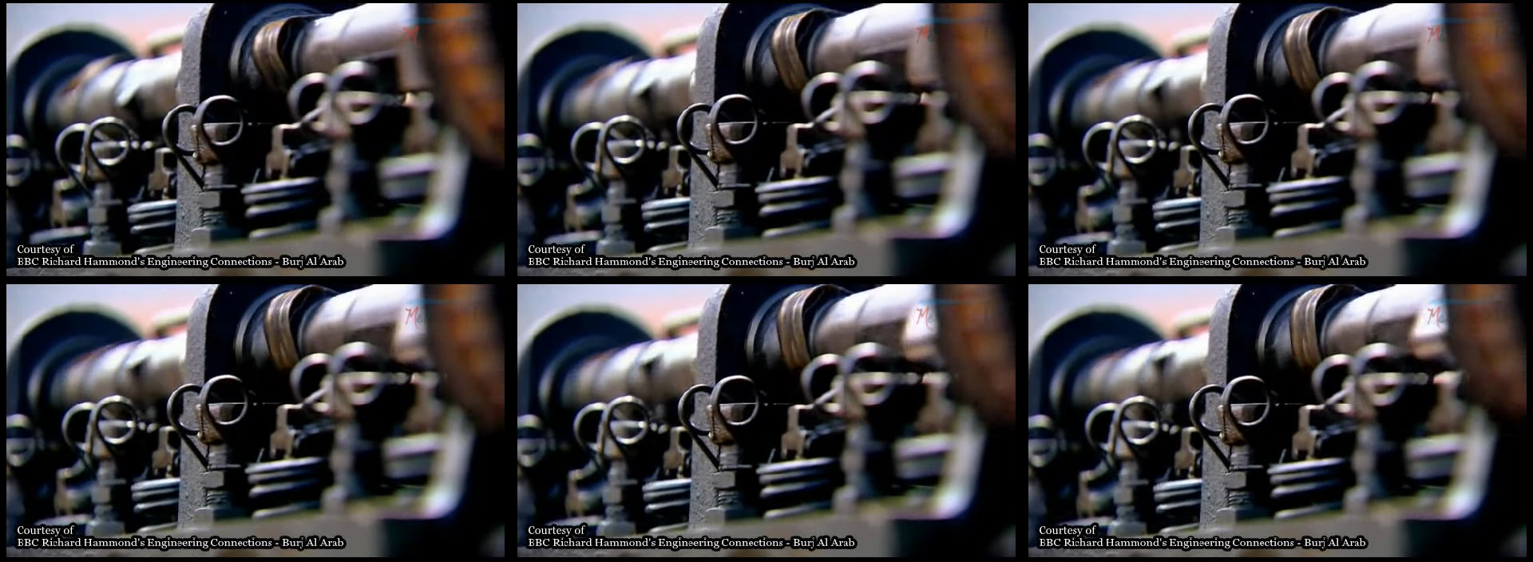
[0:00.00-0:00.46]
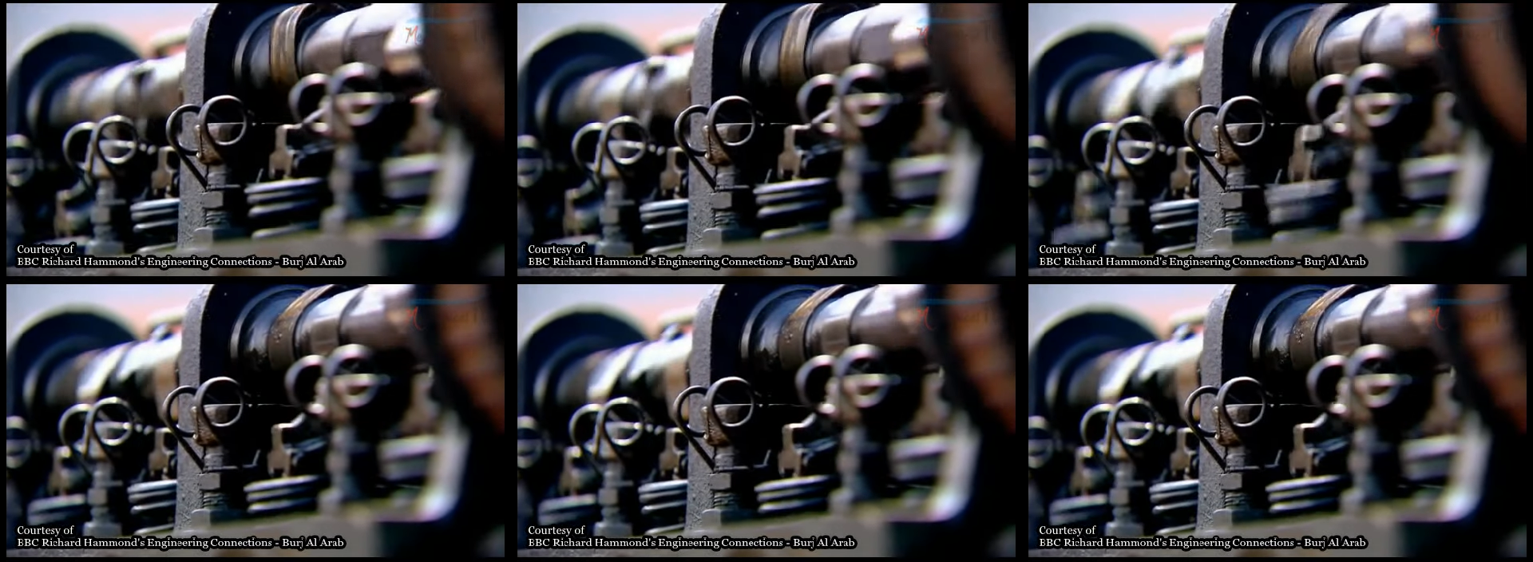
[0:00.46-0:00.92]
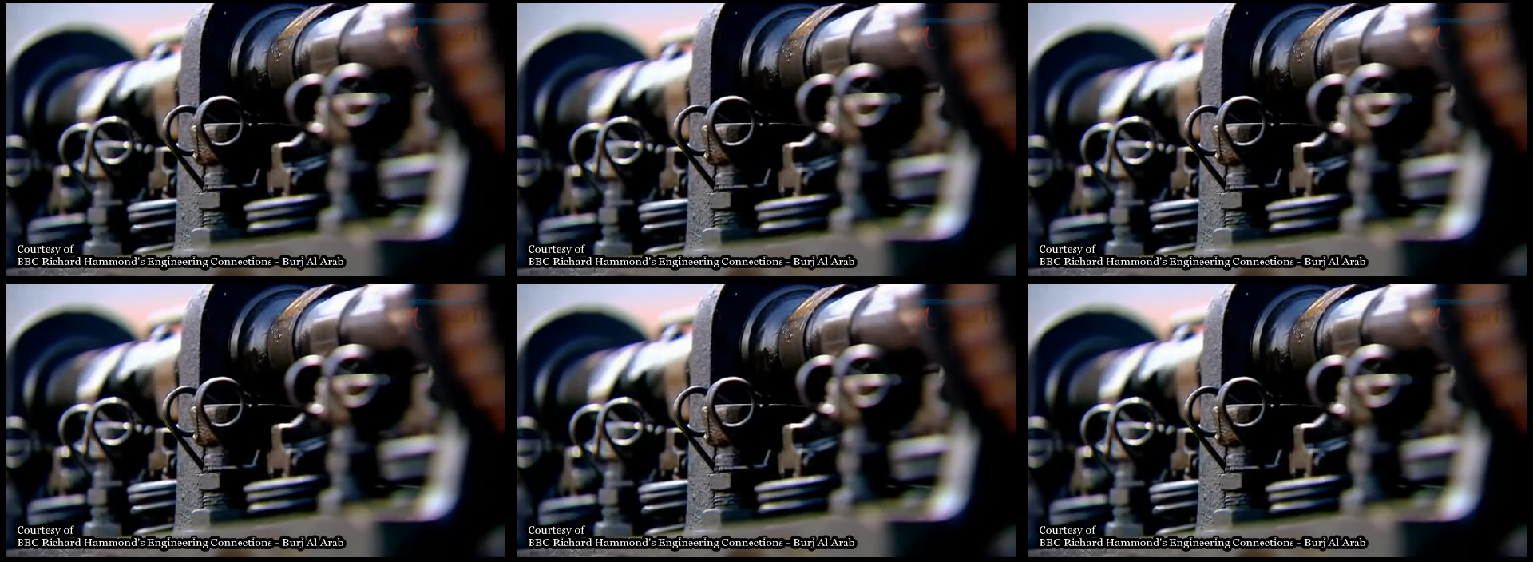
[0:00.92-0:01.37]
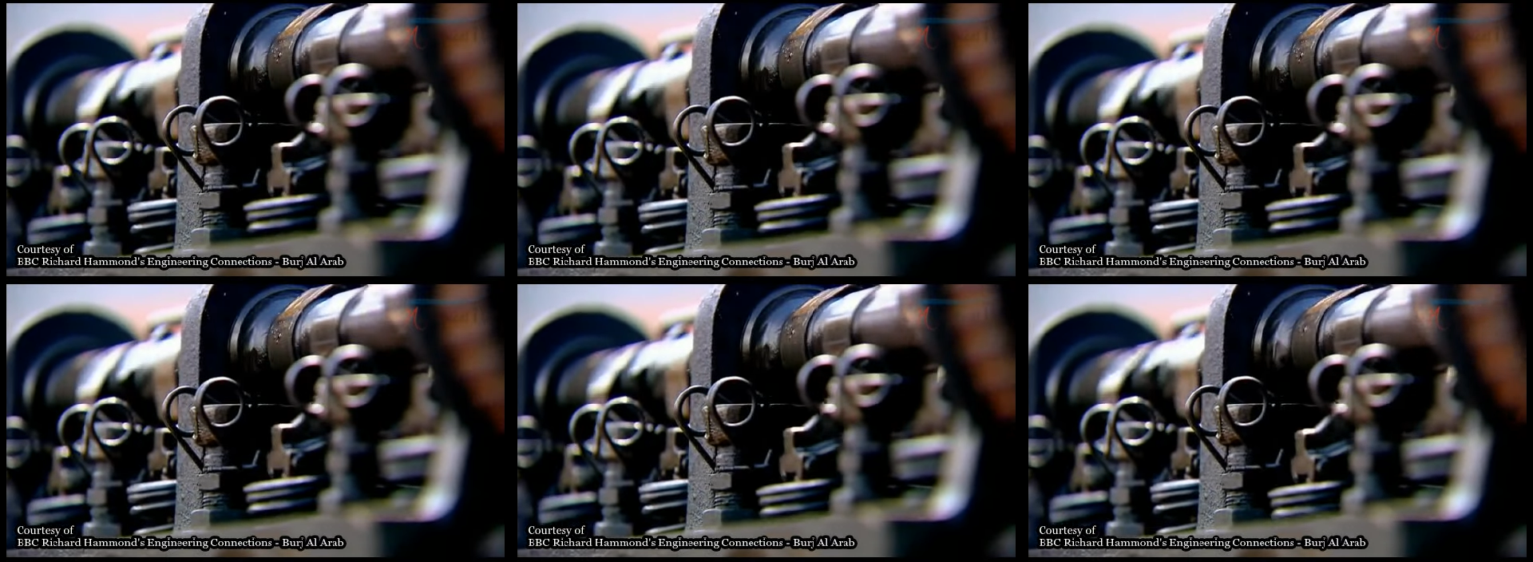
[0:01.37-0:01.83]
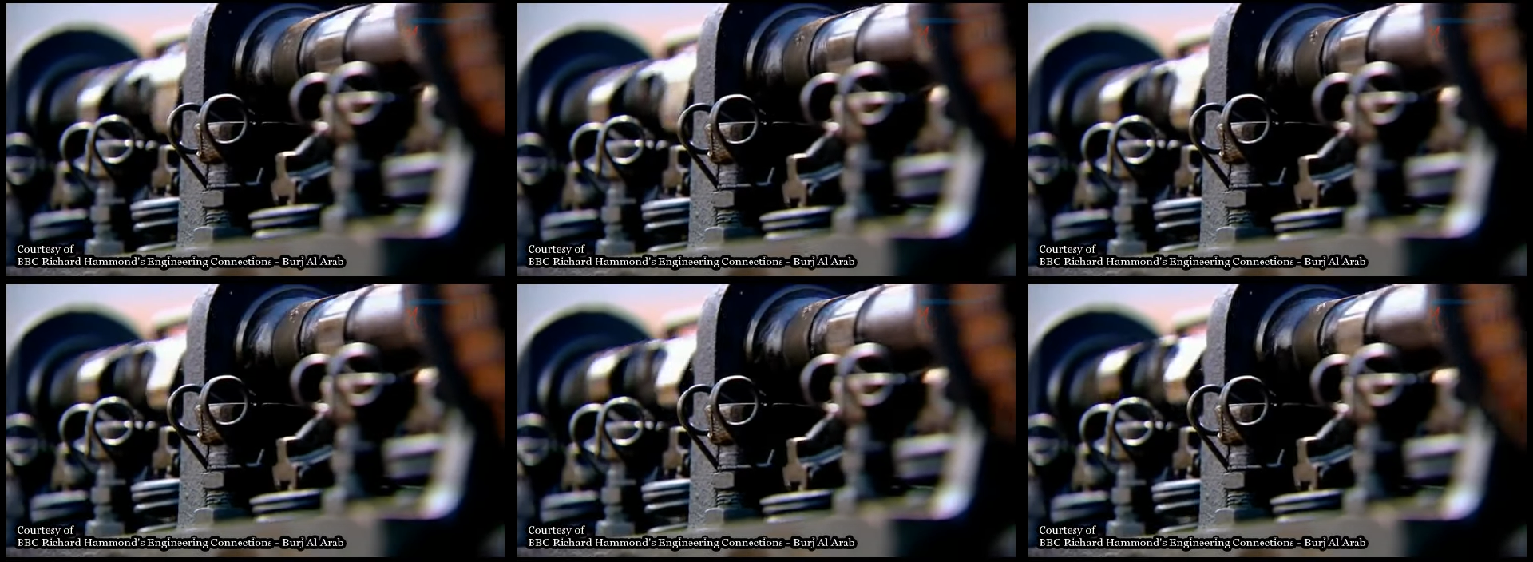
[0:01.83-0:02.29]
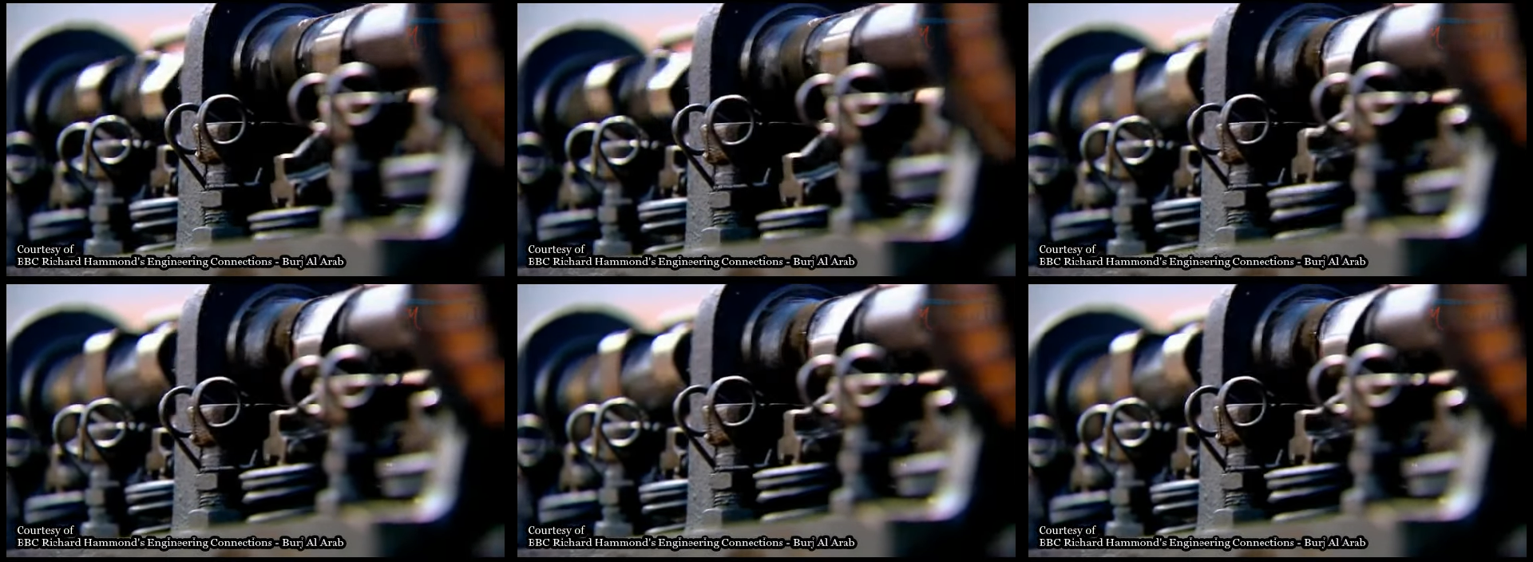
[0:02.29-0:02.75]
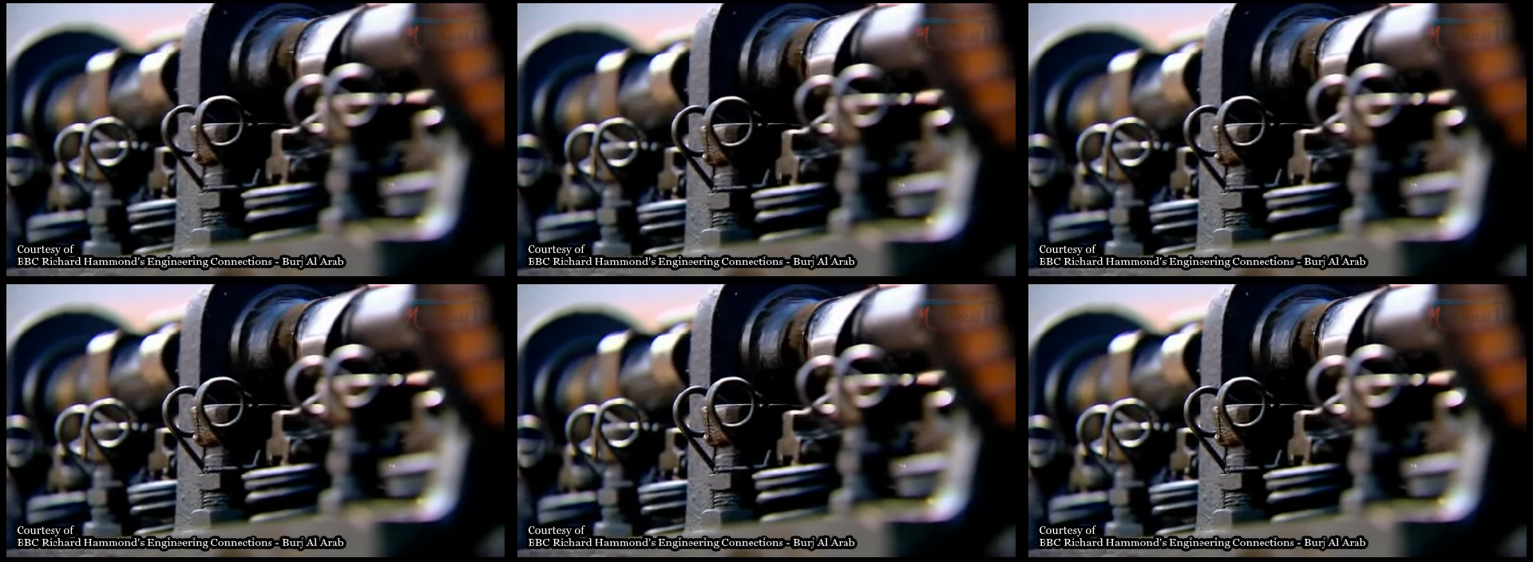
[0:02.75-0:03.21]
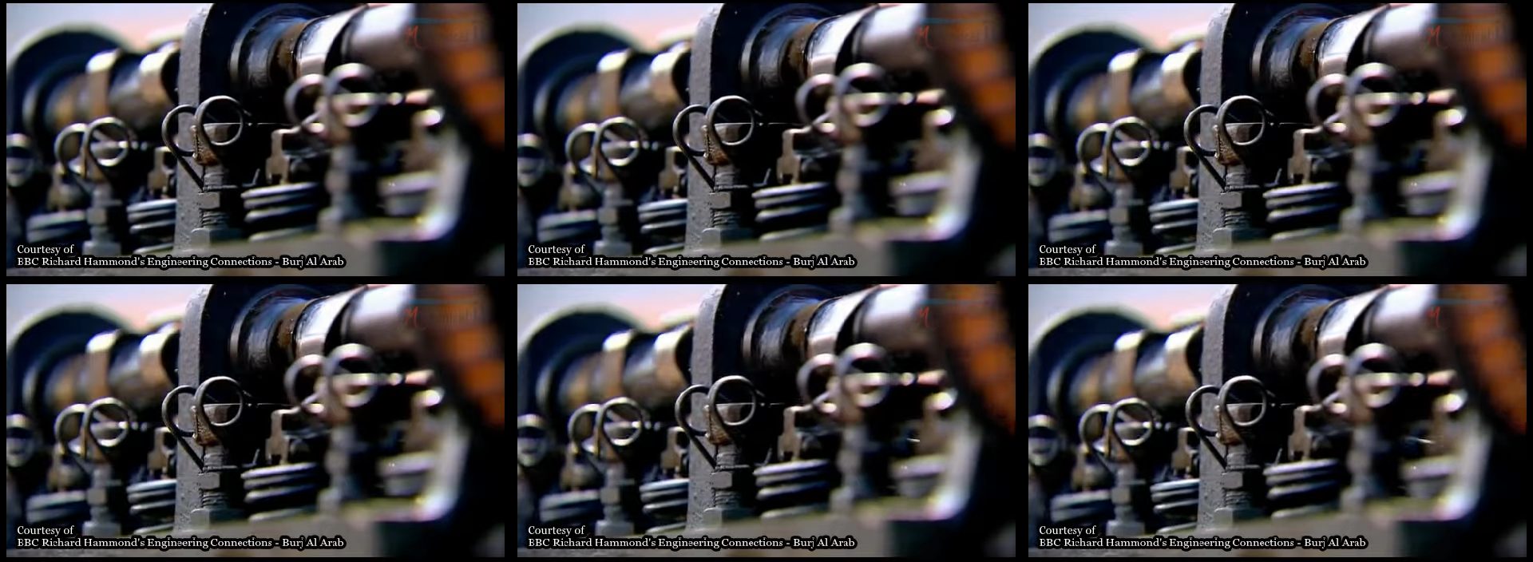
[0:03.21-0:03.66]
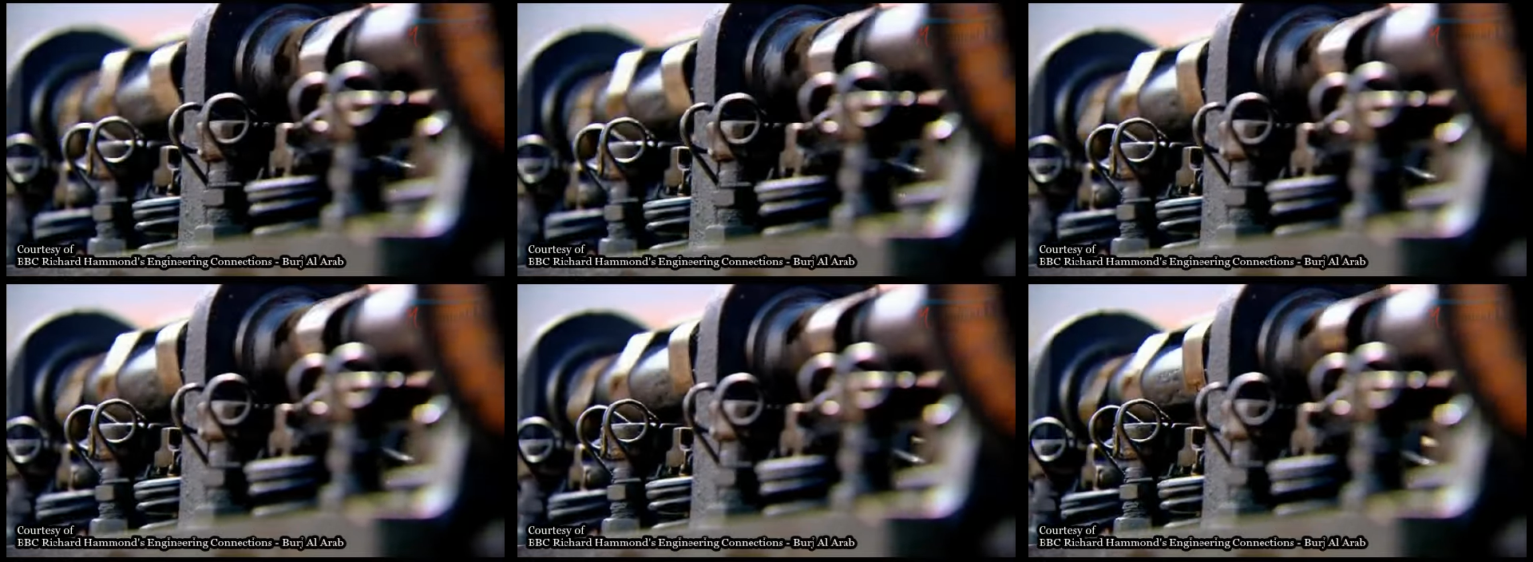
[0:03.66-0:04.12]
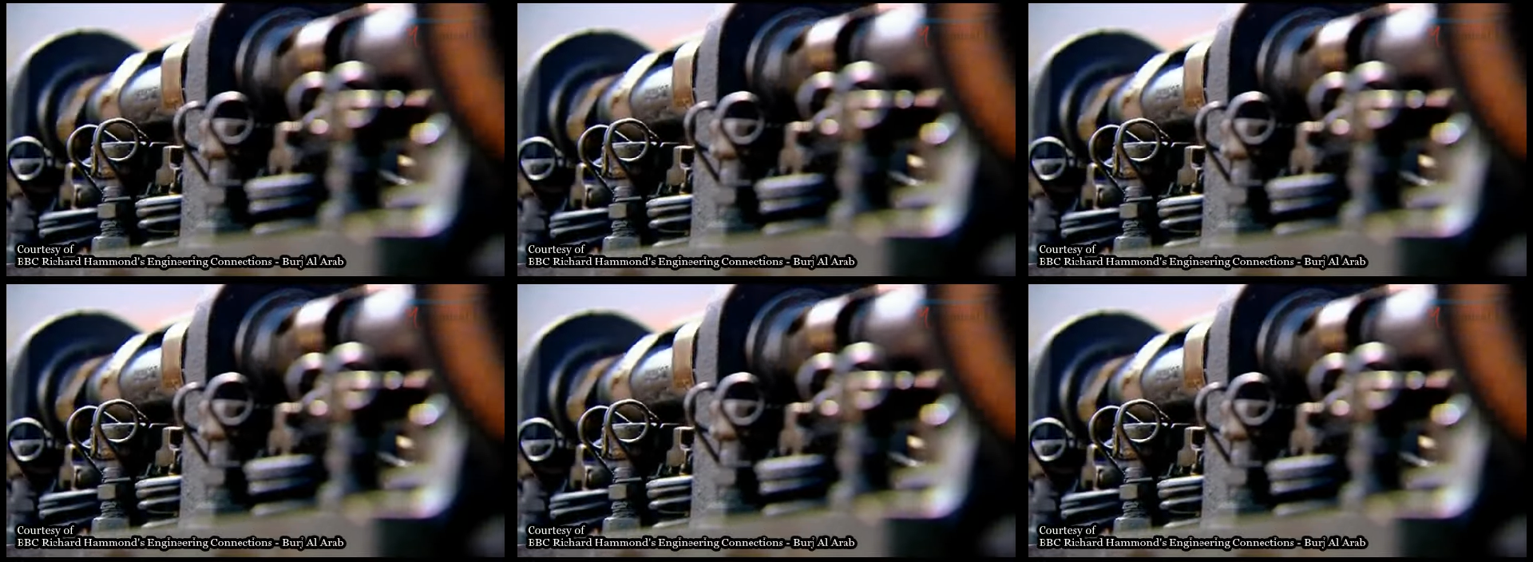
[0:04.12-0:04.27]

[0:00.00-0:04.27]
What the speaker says: [unreadable: no face in view]